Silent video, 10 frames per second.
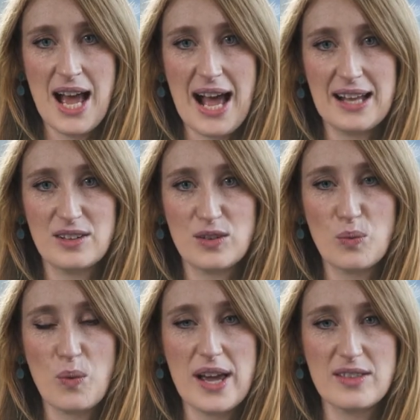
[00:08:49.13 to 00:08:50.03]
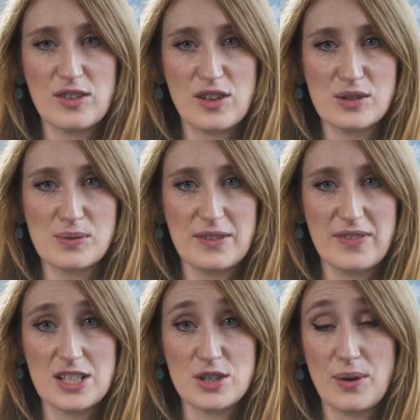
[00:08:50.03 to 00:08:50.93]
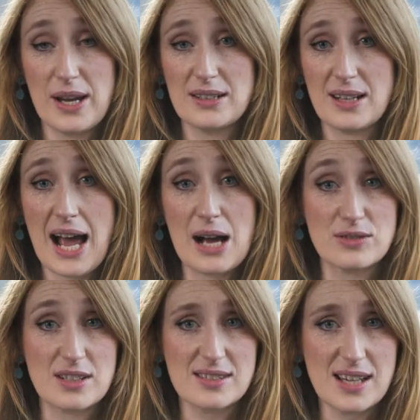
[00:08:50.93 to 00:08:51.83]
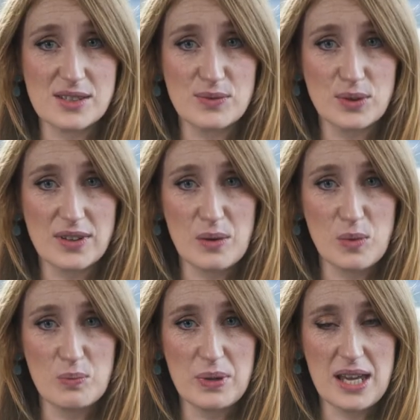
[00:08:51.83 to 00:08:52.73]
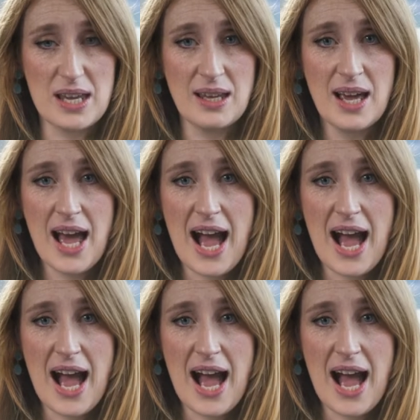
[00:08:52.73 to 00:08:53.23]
And the way that those will eventuate, how successful they will be,